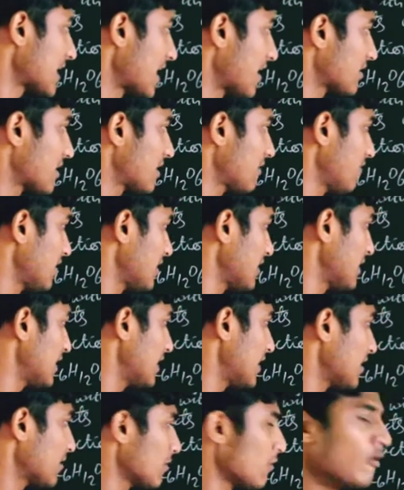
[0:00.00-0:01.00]
I have given
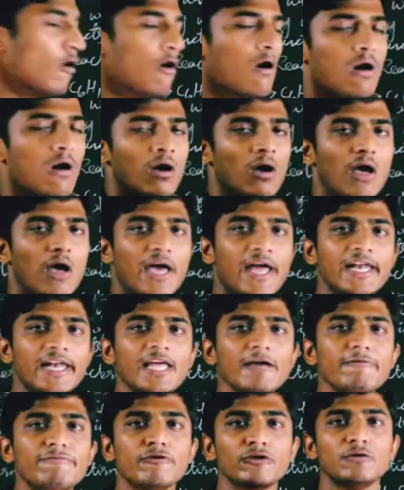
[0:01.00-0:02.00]
here.
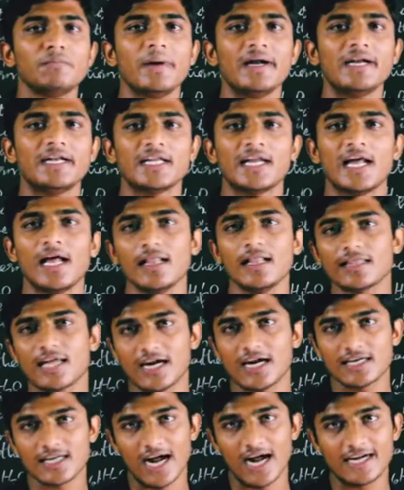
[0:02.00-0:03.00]
Any food material
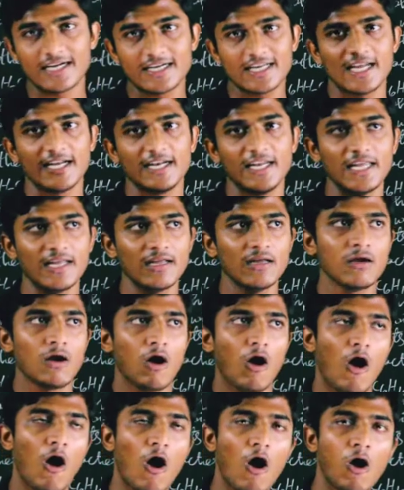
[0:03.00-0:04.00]
that
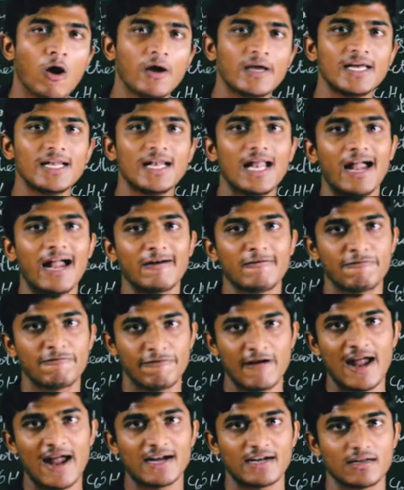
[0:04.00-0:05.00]
containing oil and
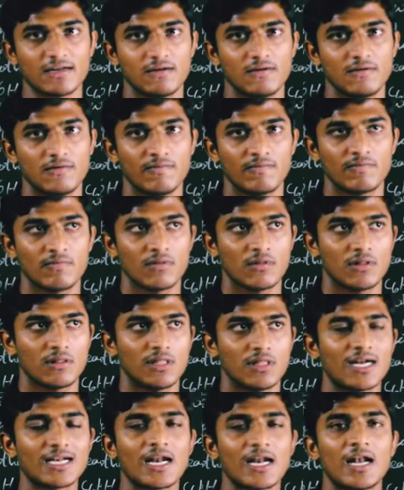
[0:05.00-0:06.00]
fat
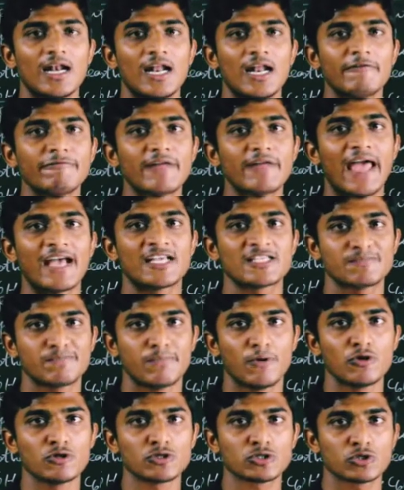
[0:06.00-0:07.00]
that are left
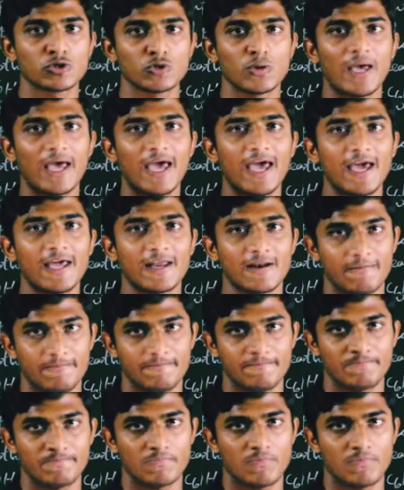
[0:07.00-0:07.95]
exposed to air,